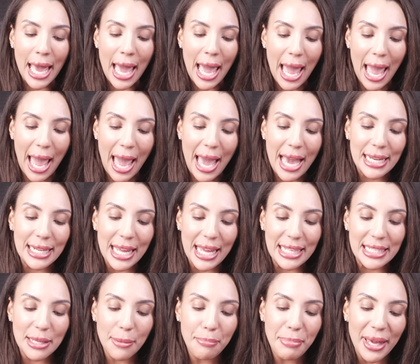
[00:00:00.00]
And
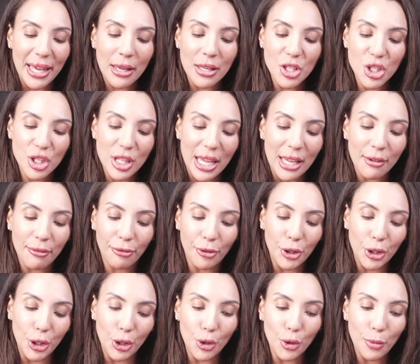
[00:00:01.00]
it's a big thing
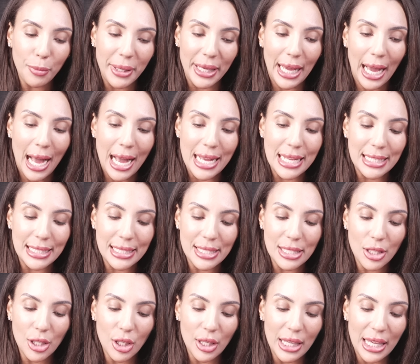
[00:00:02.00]
for you
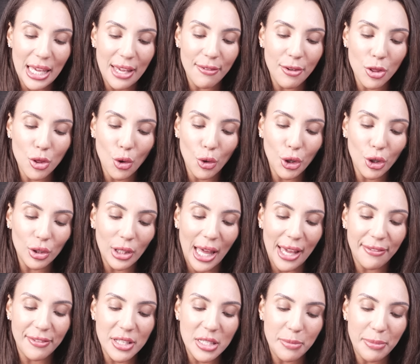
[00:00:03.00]
because even though your
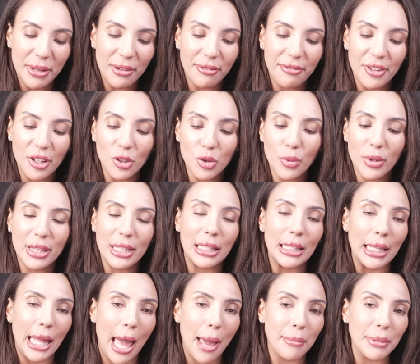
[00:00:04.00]
life has been filled with
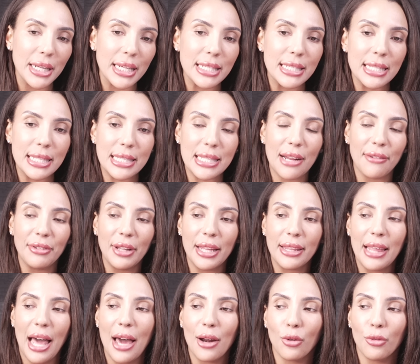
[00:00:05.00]
calamities and stuff
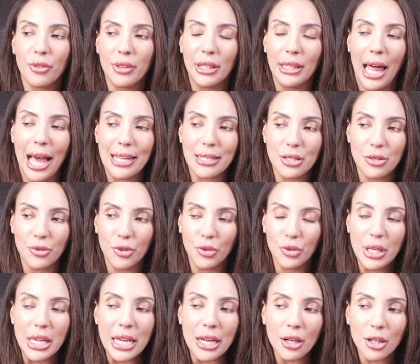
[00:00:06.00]
like that over the last few
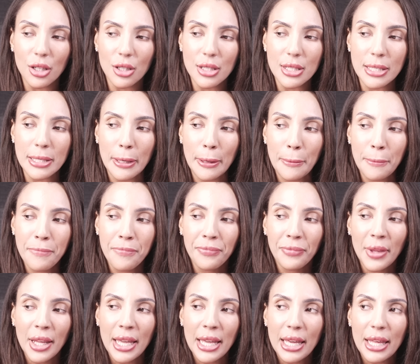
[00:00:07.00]
years,
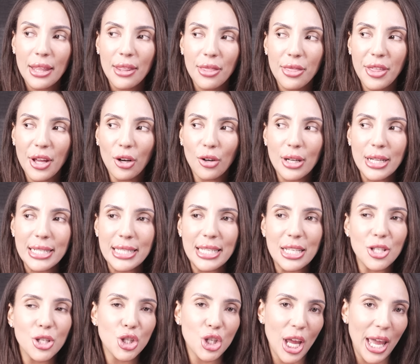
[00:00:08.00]
there is
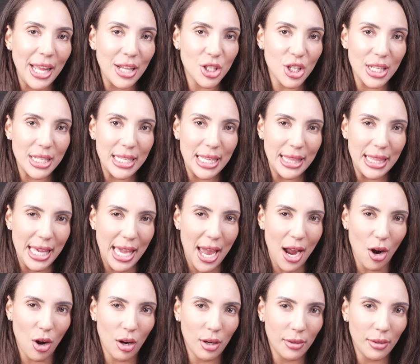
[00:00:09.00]
this change that's in the air.